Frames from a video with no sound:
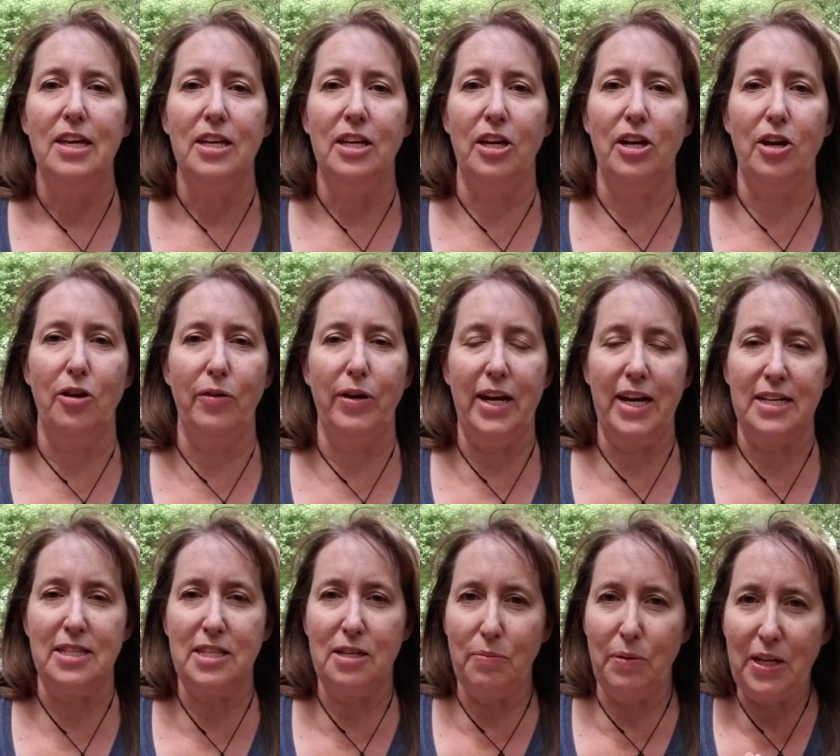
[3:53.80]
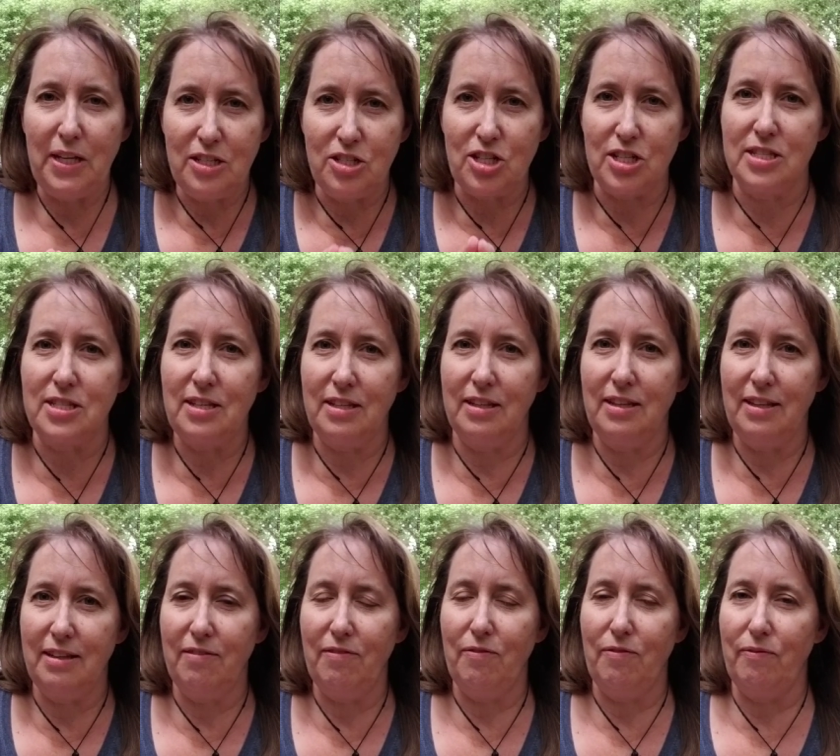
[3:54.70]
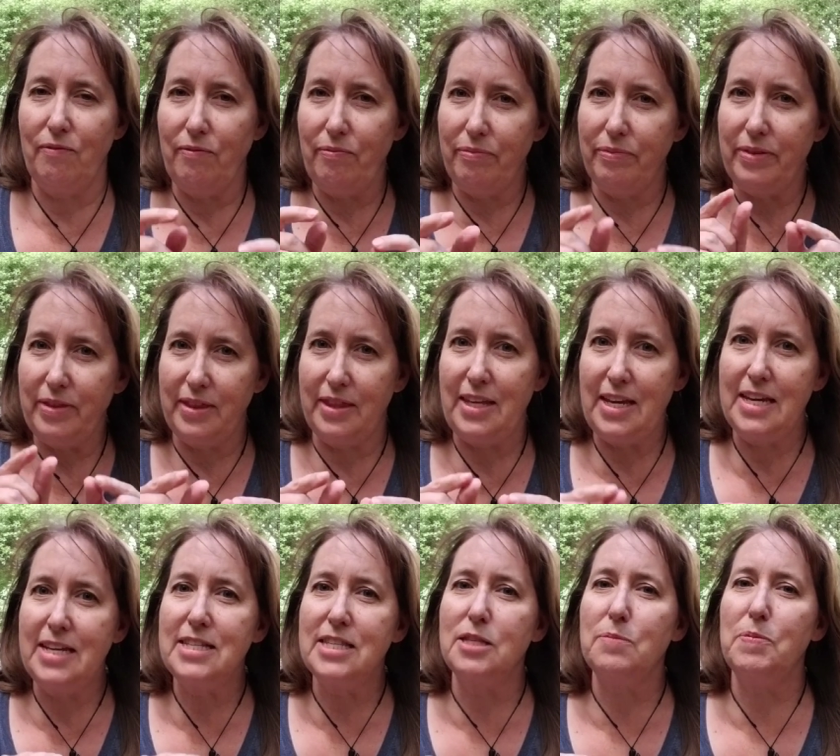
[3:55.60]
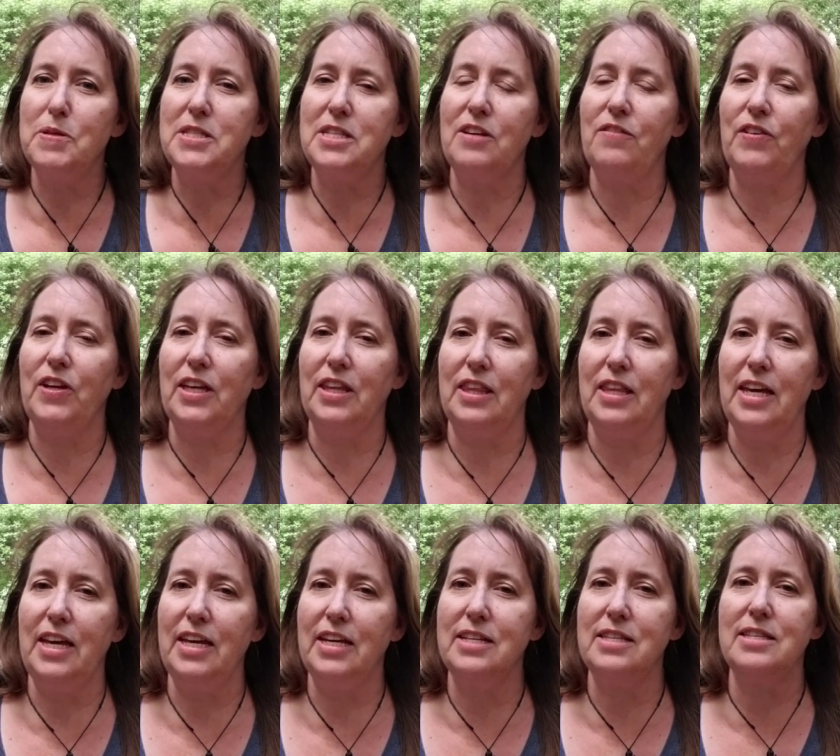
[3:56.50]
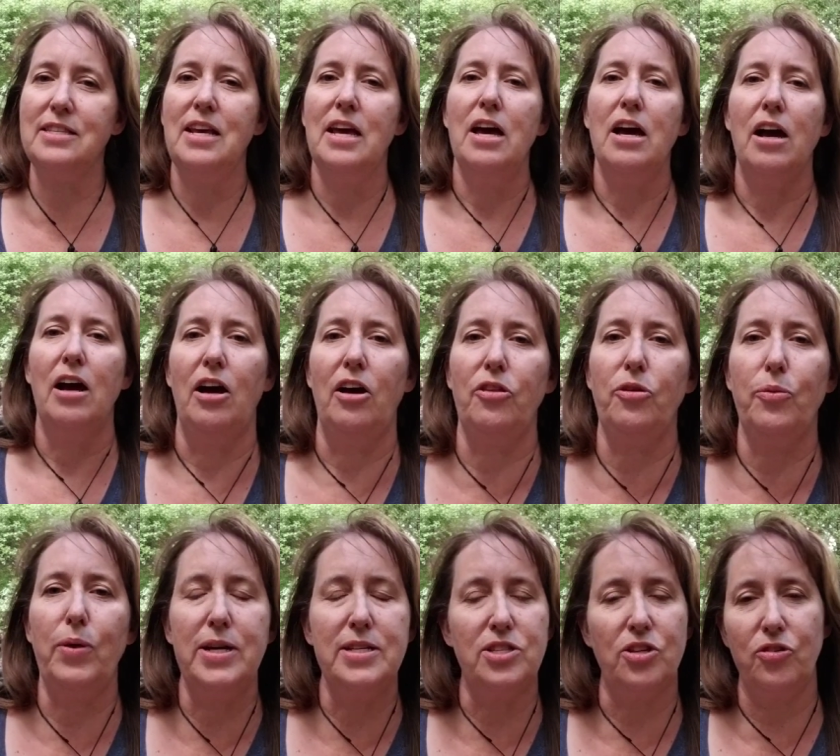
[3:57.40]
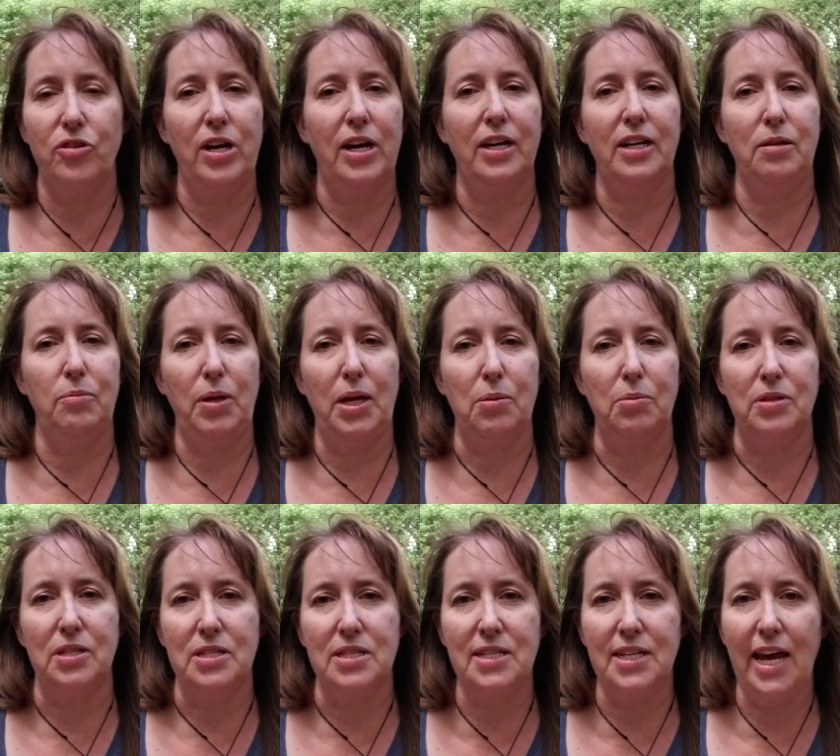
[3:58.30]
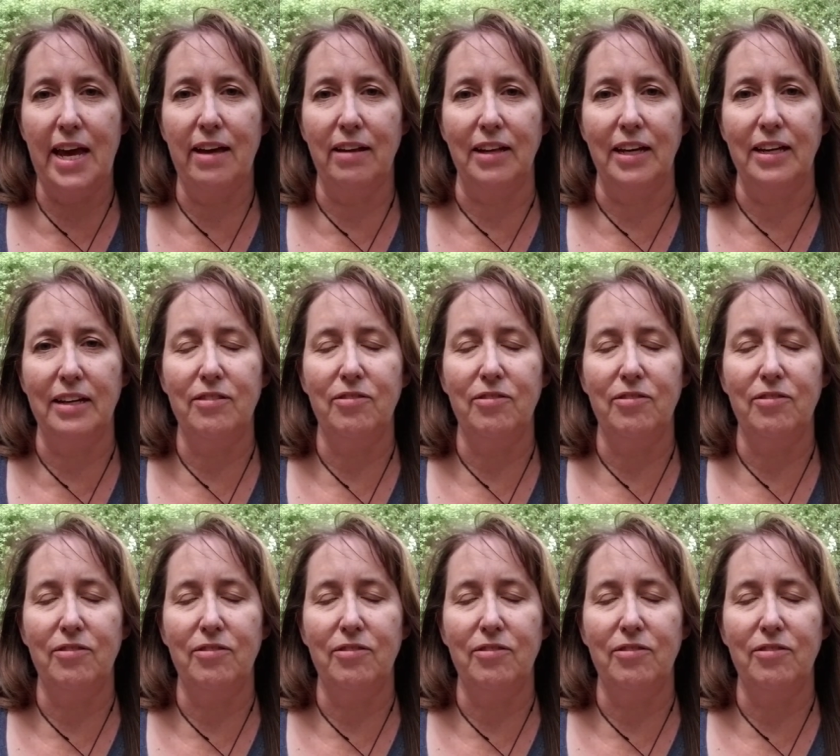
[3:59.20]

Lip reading: It has to be just these specific things. Otherwise, they're not going to be able to scale it,